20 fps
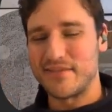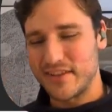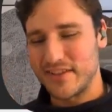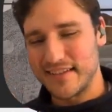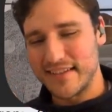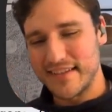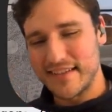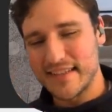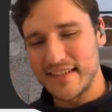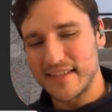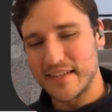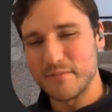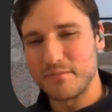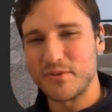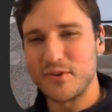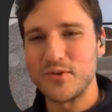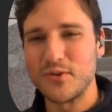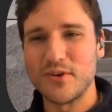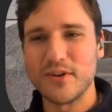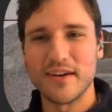of a dinky
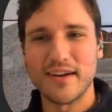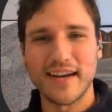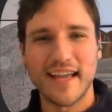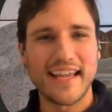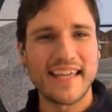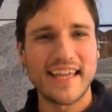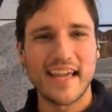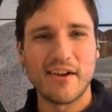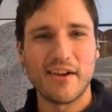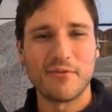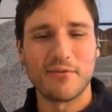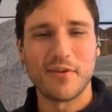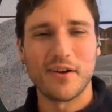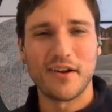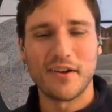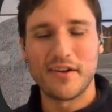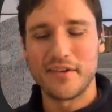computer and I can't run